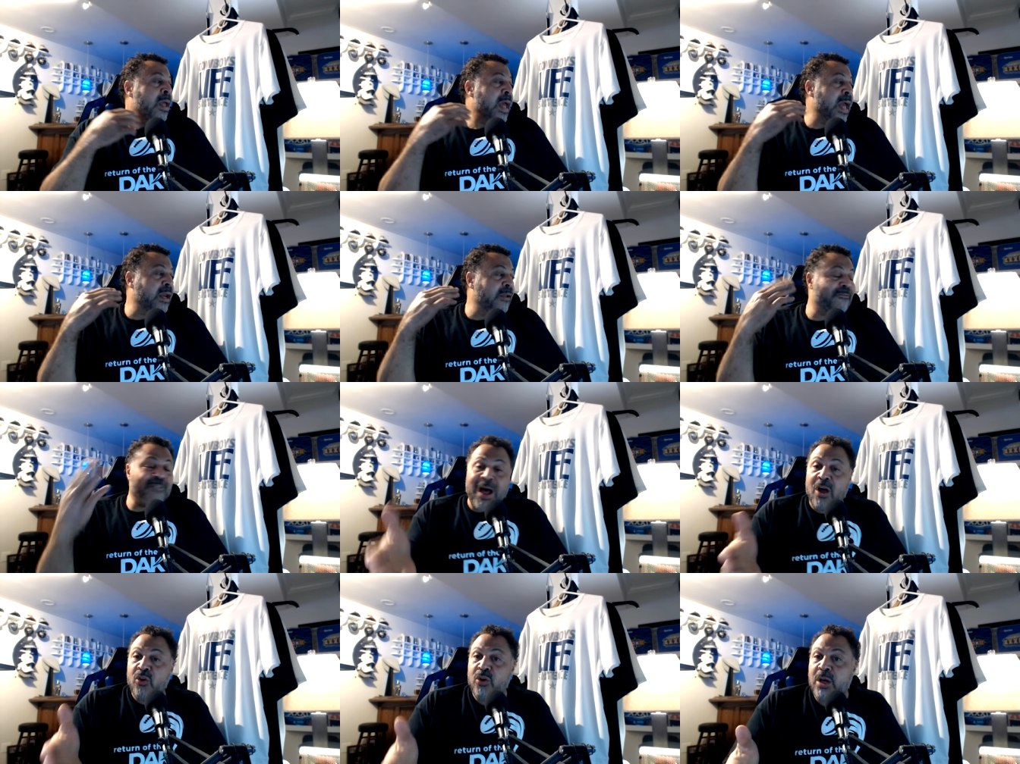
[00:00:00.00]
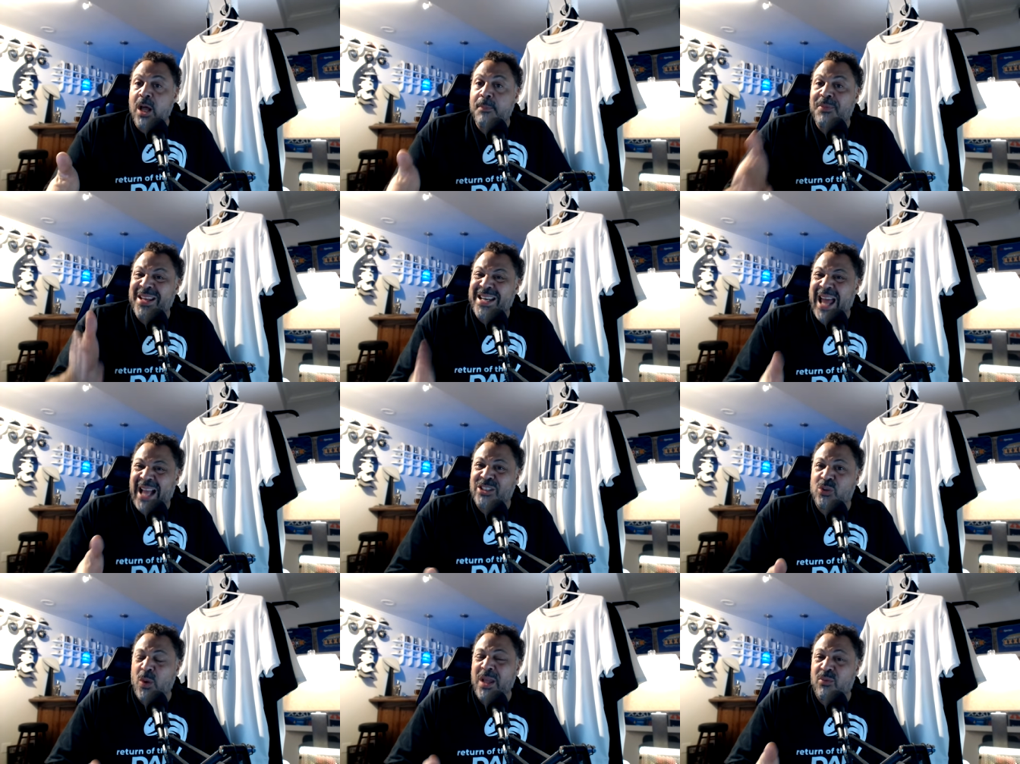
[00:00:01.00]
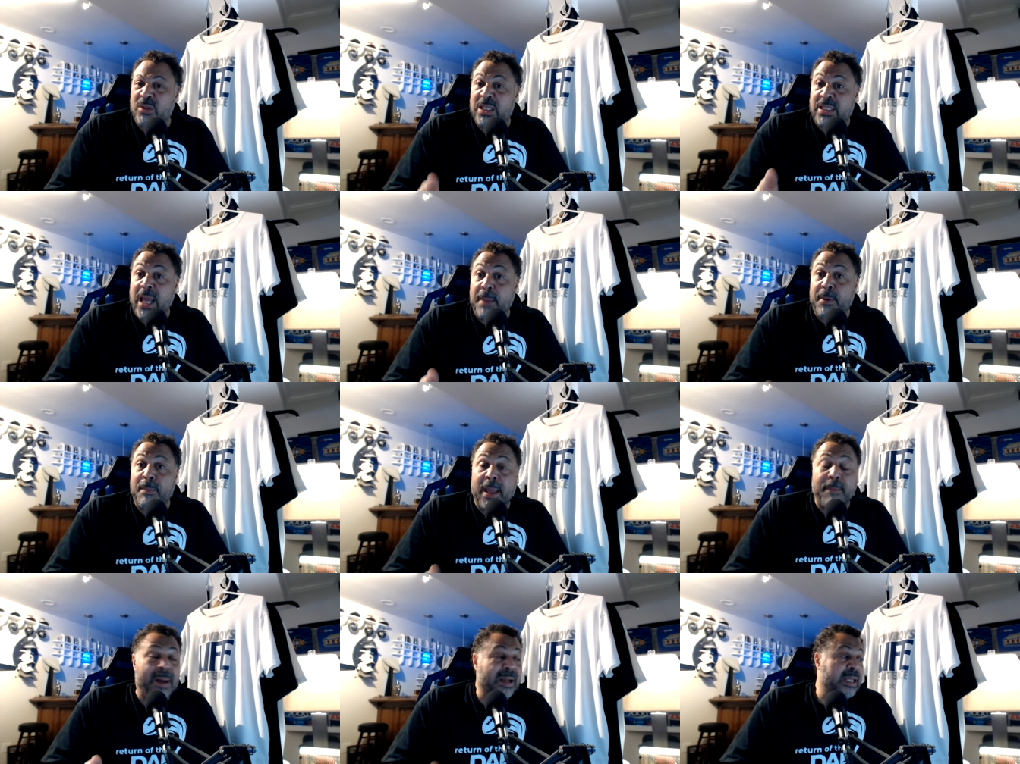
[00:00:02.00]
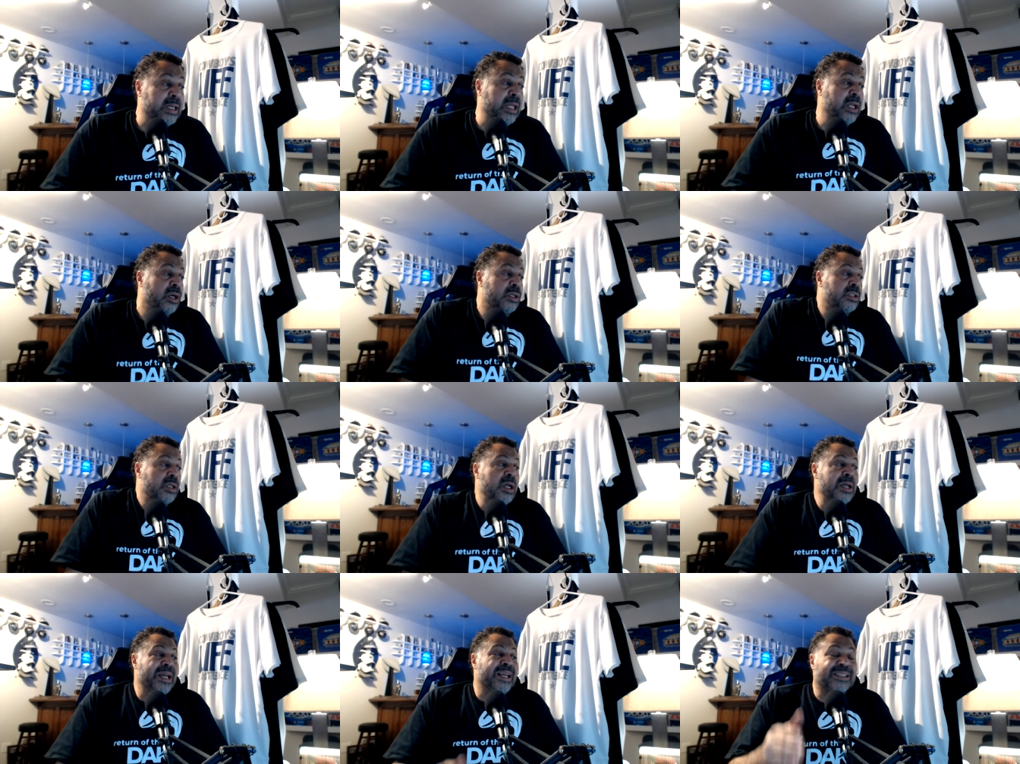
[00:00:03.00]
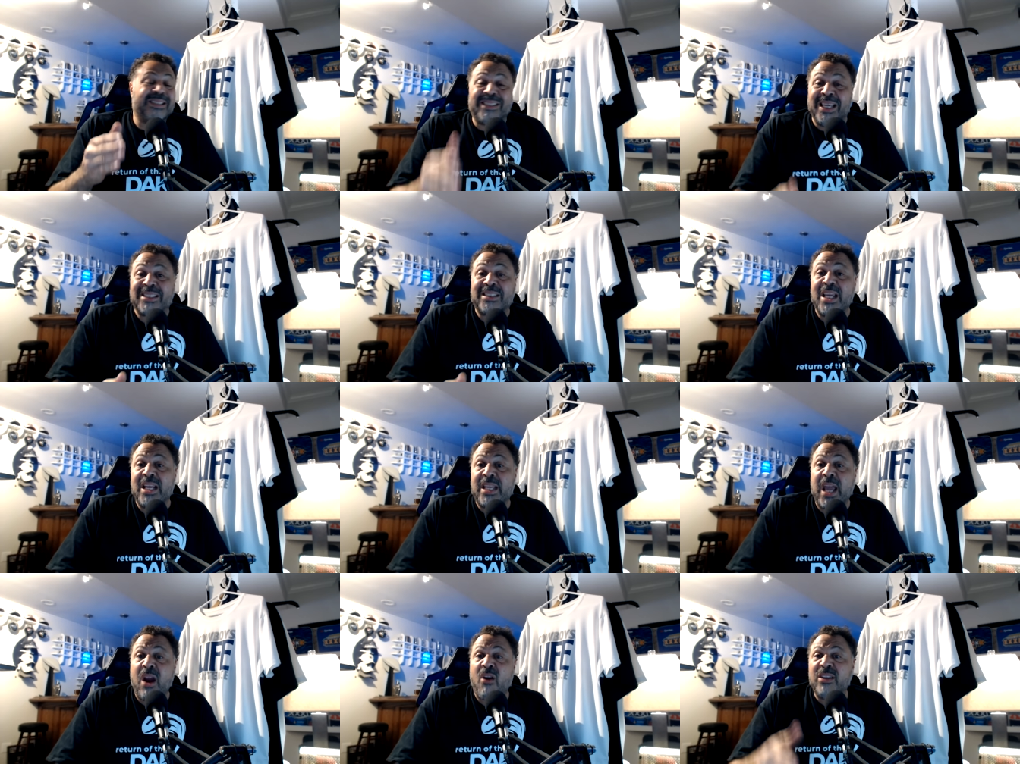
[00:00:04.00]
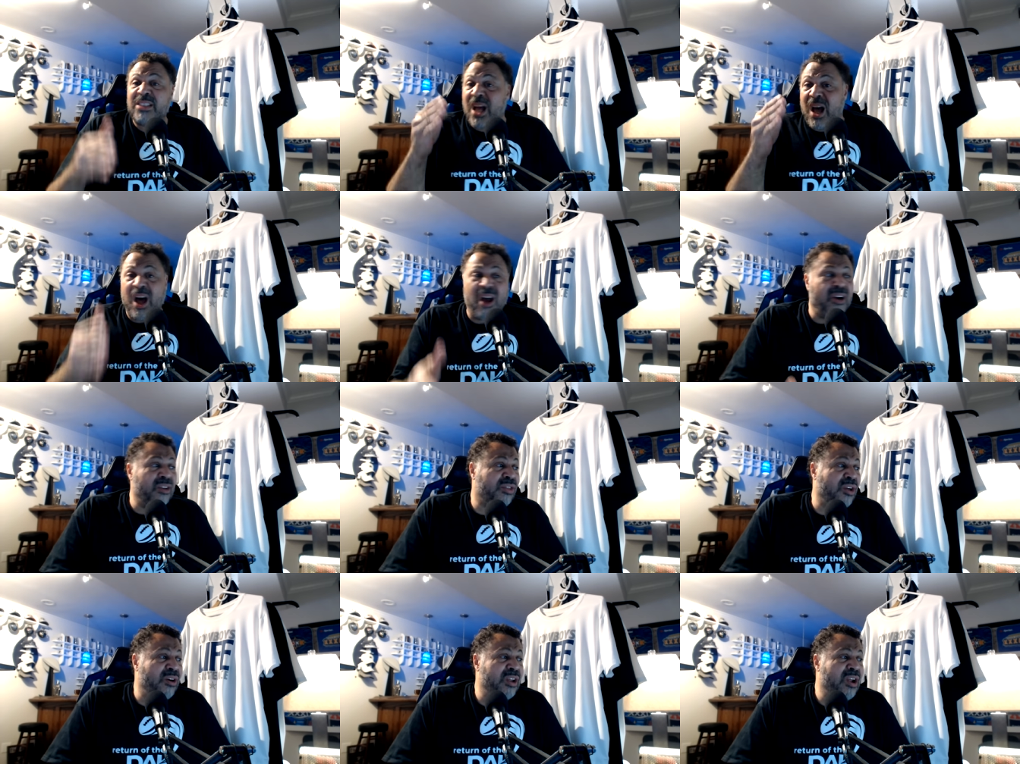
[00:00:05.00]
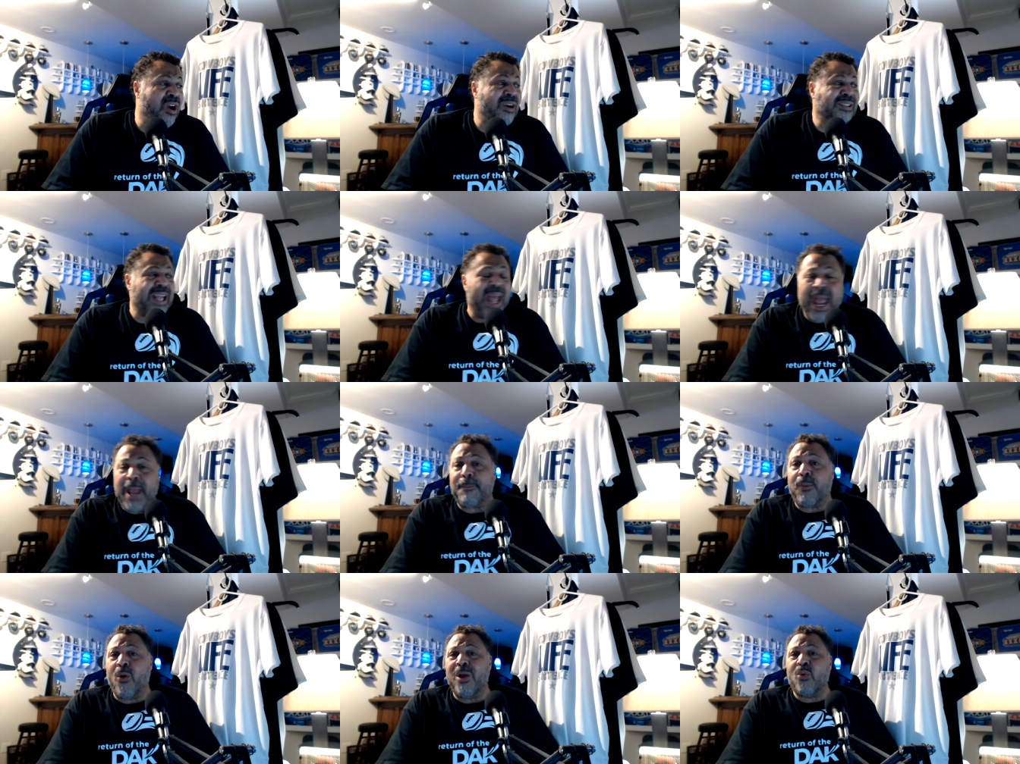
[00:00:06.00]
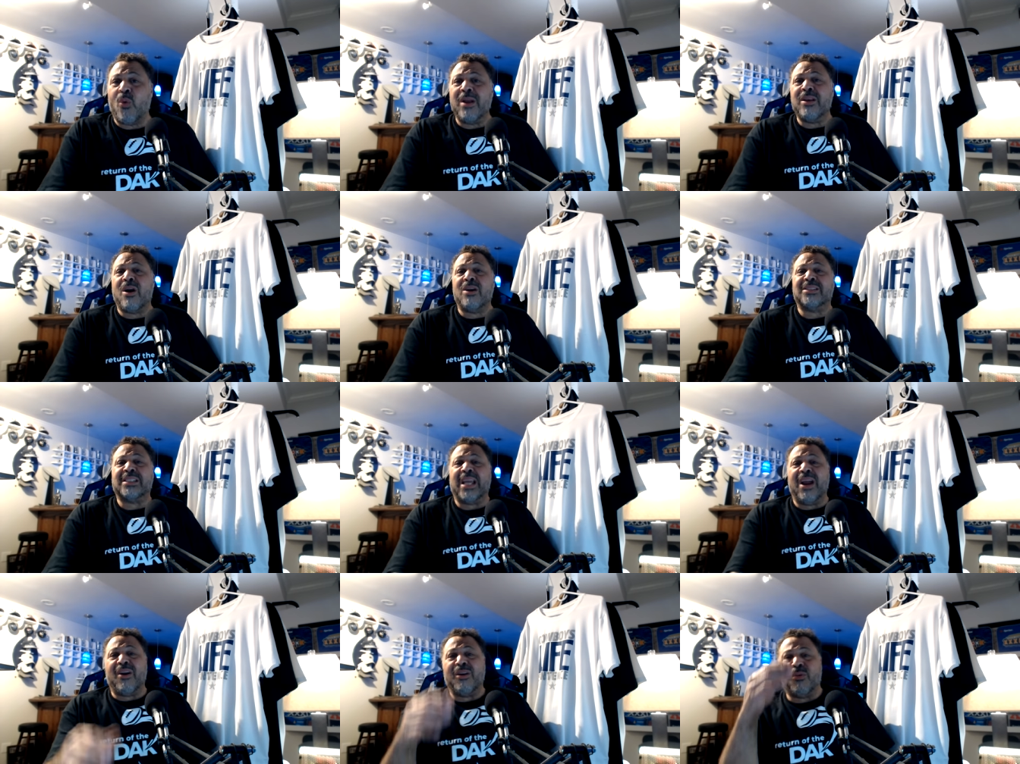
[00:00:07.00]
And he followed it up the next week with the Tampa Bay Buccaneers. 16 carries, 130 yards, 8.1 yards a carry.